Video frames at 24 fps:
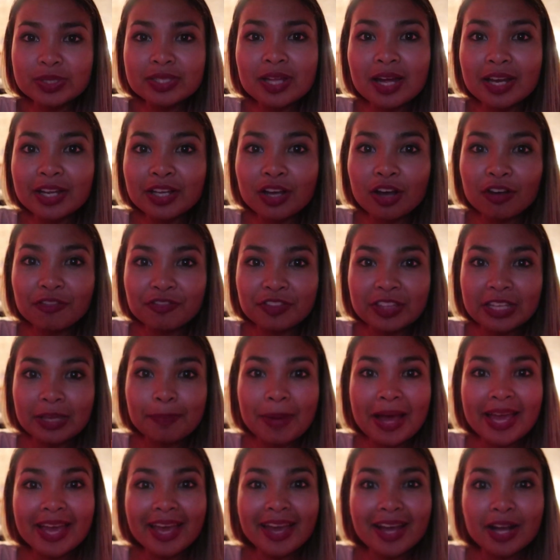we're starting off the
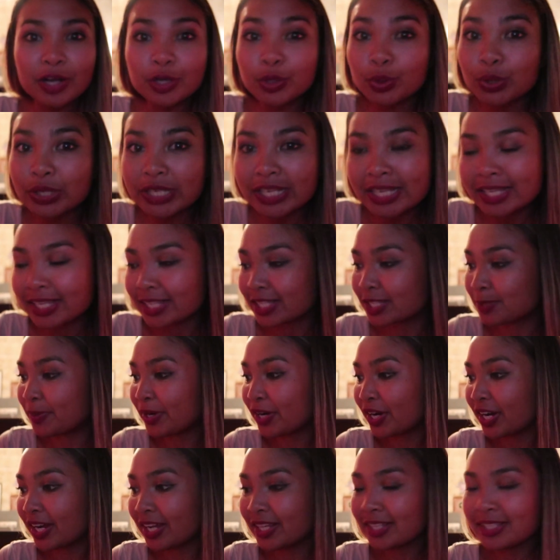paella cooking
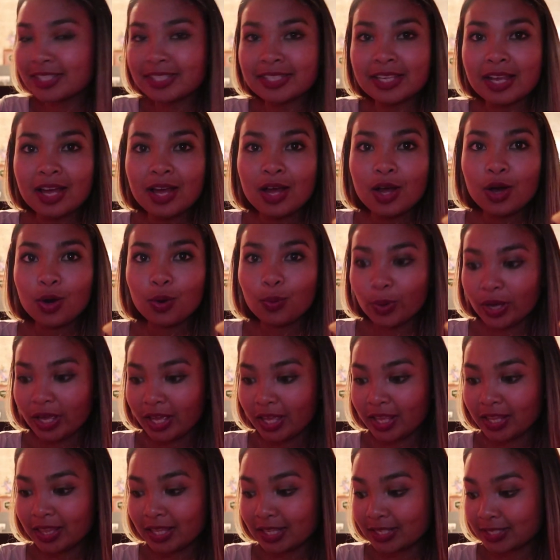experience
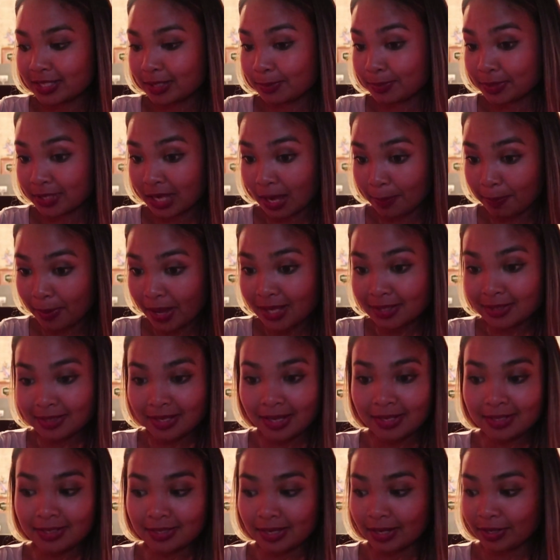with some tapas
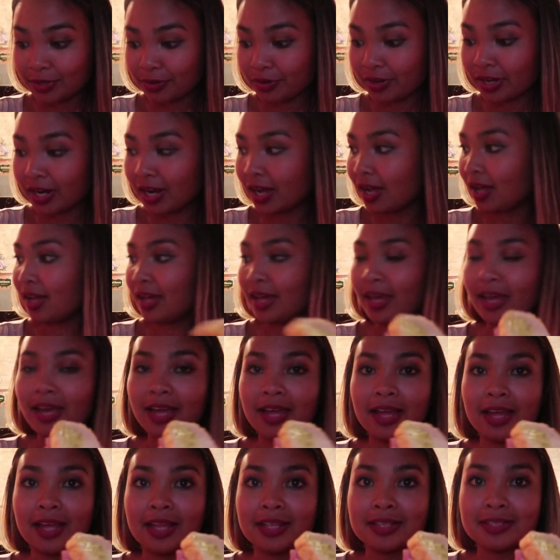and sangria
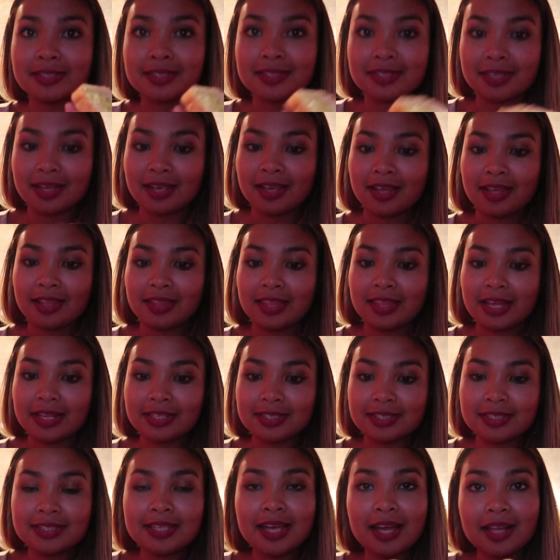and
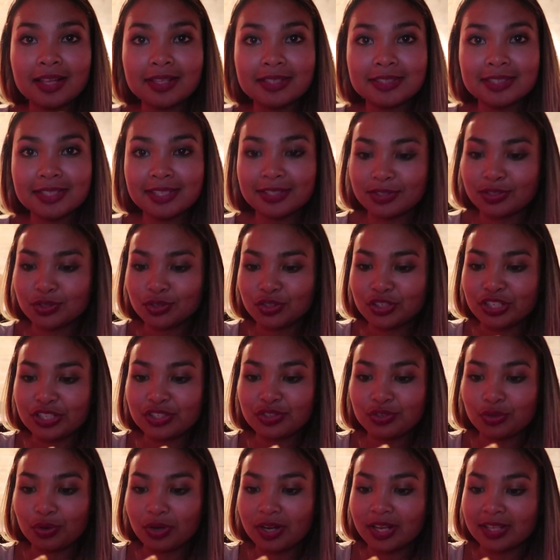that
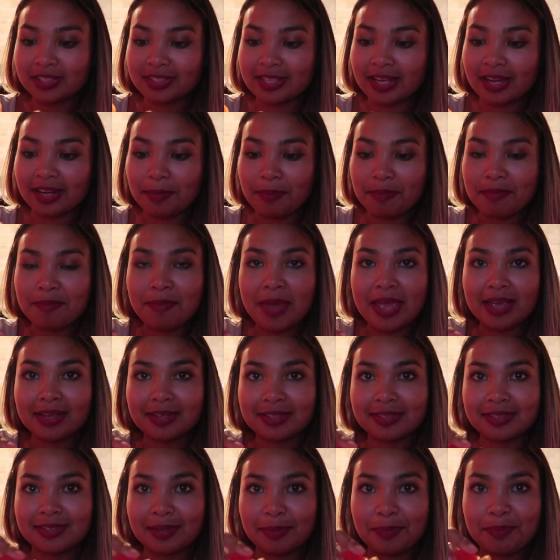just taught us how to make
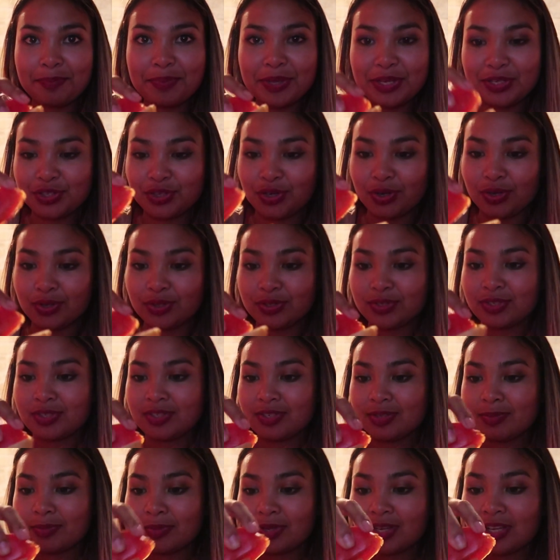some
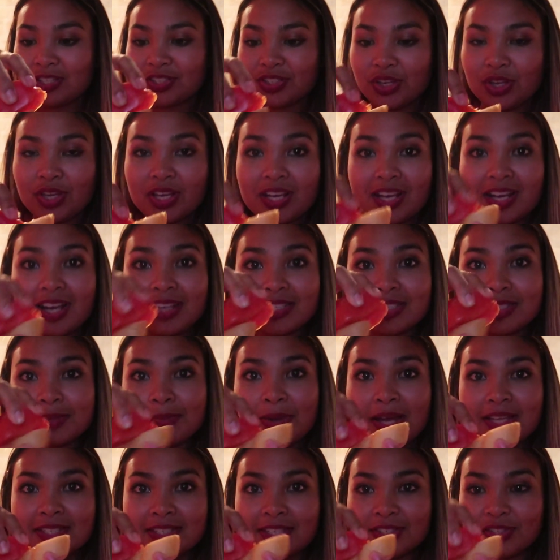pinchos. So you can
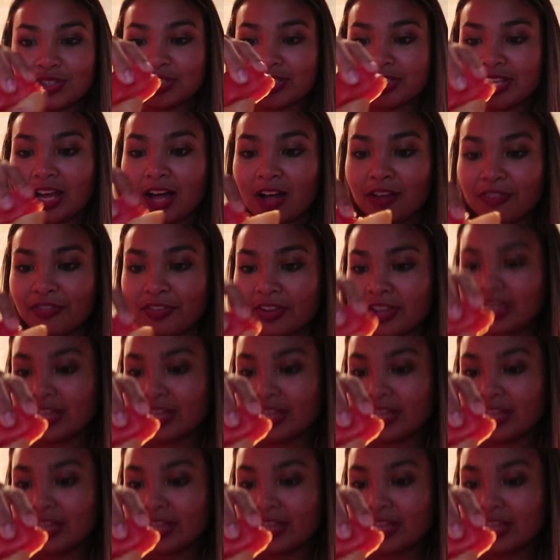customize this yourself